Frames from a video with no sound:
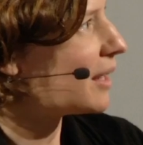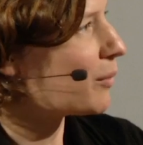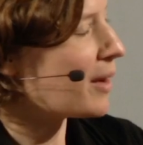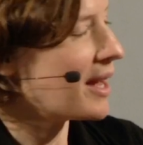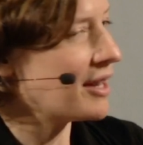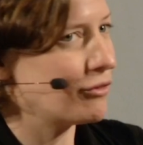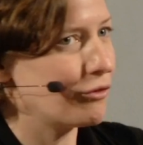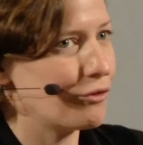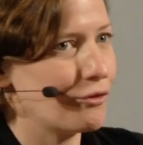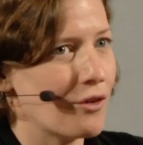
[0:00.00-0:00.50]
that
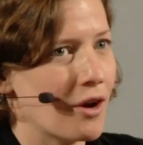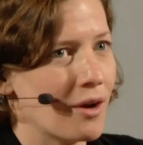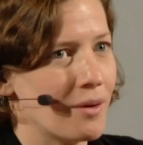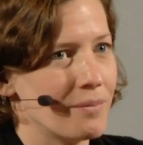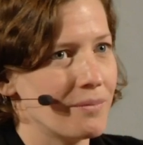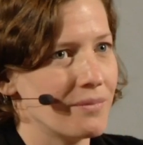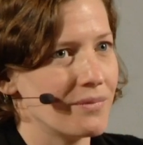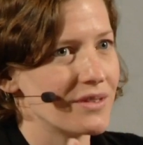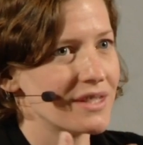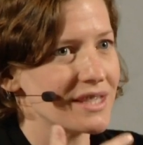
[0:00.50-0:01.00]
went
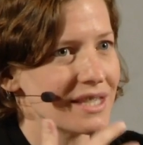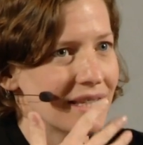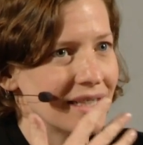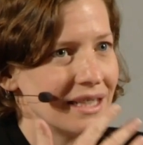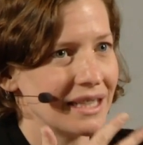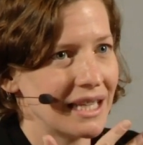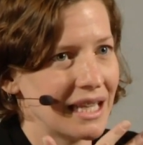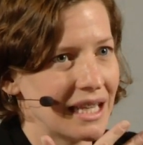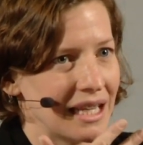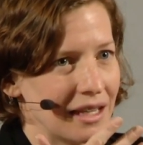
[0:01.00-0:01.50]
from
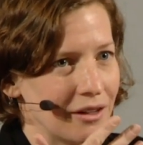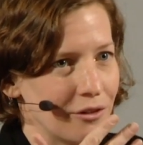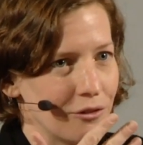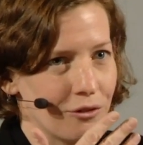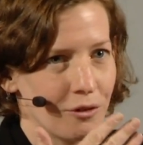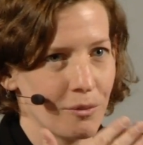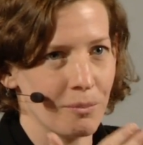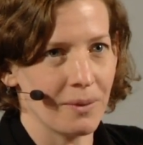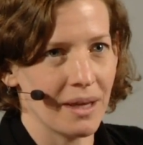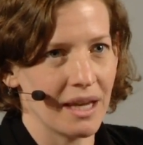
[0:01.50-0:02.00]
suddenly
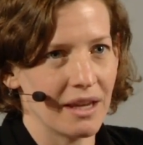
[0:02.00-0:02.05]
from yeah.